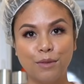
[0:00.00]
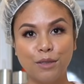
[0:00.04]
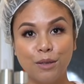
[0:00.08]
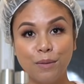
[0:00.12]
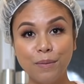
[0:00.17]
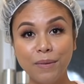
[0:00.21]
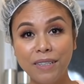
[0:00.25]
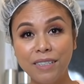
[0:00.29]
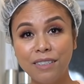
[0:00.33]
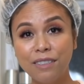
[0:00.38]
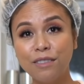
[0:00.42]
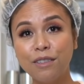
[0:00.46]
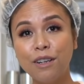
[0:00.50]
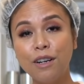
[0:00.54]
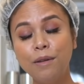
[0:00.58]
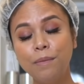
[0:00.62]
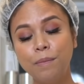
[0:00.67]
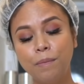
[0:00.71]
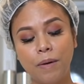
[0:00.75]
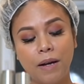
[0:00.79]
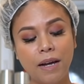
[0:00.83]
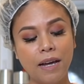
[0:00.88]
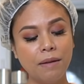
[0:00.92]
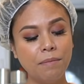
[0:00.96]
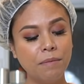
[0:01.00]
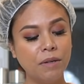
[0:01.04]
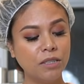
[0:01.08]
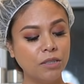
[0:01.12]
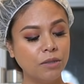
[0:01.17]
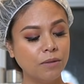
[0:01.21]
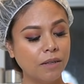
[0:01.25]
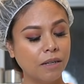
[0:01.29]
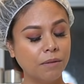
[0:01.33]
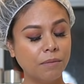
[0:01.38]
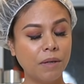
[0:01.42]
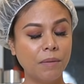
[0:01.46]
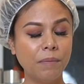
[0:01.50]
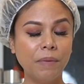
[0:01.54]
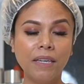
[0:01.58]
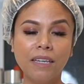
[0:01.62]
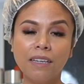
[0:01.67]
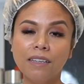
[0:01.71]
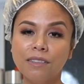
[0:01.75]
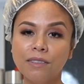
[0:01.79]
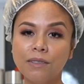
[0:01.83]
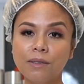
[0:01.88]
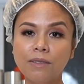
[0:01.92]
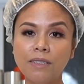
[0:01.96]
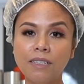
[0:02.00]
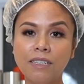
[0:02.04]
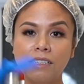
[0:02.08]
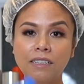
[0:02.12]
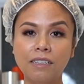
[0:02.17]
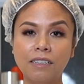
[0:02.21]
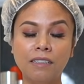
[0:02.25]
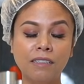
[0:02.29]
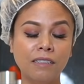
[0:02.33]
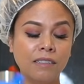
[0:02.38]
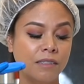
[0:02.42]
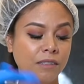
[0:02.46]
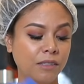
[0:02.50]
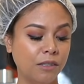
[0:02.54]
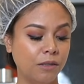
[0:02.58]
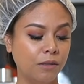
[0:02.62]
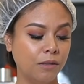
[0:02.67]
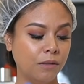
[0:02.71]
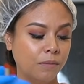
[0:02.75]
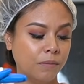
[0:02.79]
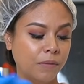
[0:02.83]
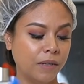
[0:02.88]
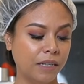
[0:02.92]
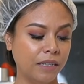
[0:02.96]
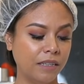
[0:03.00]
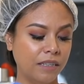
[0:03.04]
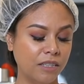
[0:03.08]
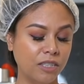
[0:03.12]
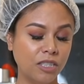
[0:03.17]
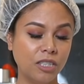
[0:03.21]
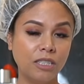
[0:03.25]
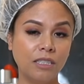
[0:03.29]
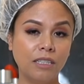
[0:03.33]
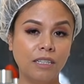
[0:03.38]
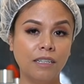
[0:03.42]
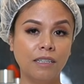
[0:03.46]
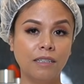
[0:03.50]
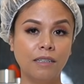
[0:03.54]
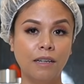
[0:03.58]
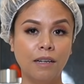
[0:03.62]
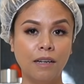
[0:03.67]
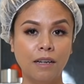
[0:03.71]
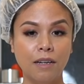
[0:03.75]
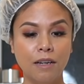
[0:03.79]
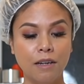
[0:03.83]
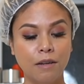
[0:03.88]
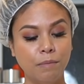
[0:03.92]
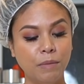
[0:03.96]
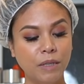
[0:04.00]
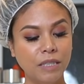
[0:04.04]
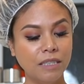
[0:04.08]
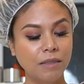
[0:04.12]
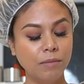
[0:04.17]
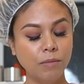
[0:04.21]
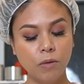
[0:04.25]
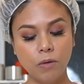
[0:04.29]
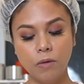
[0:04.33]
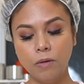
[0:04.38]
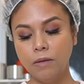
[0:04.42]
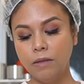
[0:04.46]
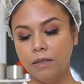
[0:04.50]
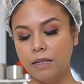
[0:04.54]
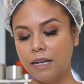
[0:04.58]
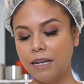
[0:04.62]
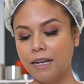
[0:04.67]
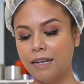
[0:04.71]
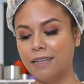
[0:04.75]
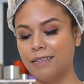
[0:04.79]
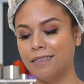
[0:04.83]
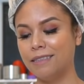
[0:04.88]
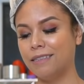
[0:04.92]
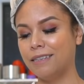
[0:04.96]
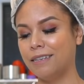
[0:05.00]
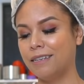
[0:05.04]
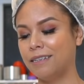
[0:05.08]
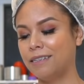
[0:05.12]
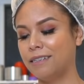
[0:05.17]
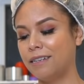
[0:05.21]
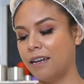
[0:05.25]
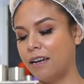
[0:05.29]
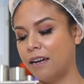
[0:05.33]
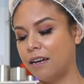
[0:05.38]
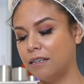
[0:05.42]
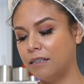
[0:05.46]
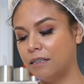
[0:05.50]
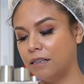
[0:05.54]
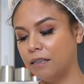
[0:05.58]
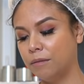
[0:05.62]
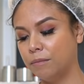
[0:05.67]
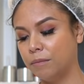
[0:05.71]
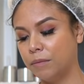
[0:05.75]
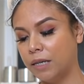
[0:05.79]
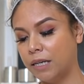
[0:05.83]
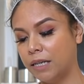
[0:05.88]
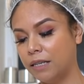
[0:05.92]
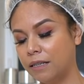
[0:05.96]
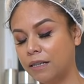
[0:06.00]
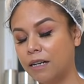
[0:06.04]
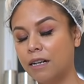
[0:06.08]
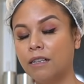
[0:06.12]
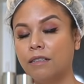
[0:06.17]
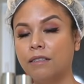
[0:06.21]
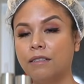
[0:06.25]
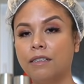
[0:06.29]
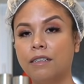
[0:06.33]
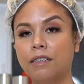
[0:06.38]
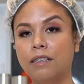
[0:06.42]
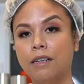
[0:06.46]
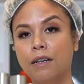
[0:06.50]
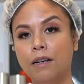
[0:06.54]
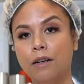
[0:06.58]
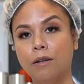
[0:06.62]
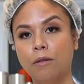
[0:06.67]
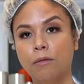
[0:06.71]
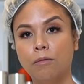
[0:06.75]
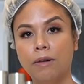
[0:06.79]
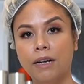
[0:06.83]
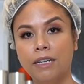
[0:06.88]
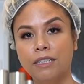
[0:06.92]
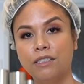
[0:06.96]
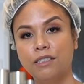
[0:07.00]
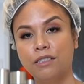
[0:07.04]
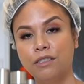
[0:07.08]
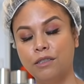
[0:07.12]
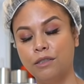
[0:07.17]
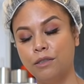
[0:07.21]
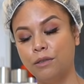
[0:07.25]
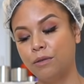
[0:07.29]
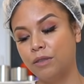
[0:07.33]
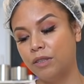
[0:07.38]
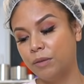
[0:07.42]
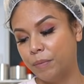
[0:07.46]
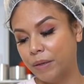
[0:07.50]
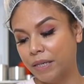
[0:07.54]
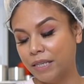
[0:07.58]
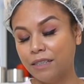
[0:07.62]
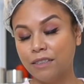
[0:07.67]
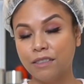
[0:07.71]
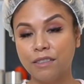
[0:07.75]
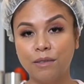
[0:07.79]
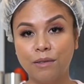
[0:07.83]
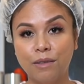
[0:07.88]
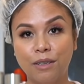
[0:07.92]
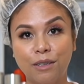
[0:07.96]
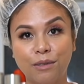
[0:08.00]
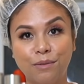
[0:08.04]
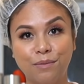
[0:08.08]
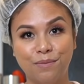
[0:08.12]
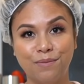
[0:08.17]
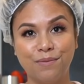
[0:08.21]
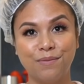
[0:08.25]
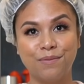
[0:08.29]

So I'm going to start by measuring out my baking soda into my KitchenAid mixing bowl and then adding my color right to the baking soda.